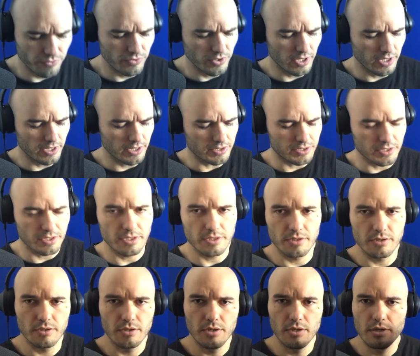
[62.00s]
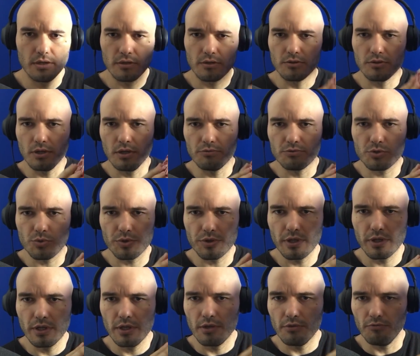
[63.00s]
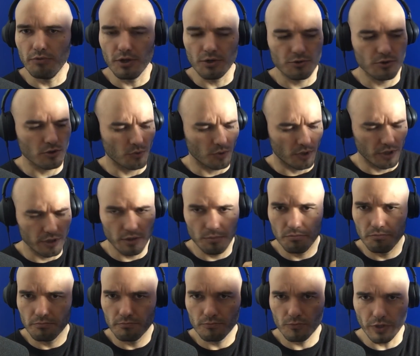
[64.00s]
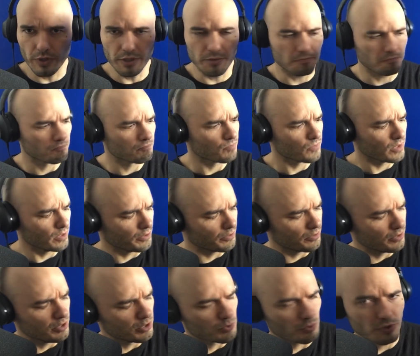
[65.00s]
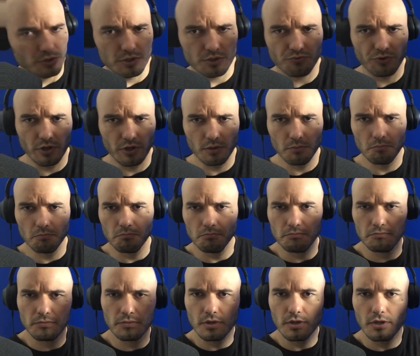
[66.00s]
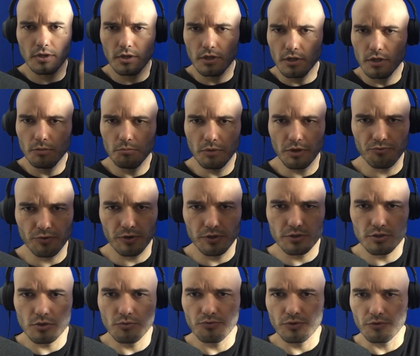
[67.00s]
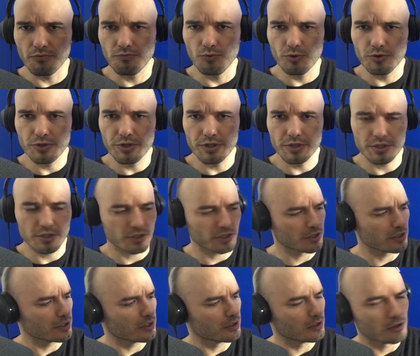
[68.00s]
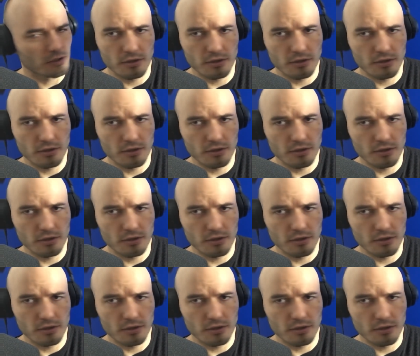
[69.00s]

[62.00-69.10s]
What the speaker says: got gloves with velcro on them, right? Like these ones from my friends over at Fortis.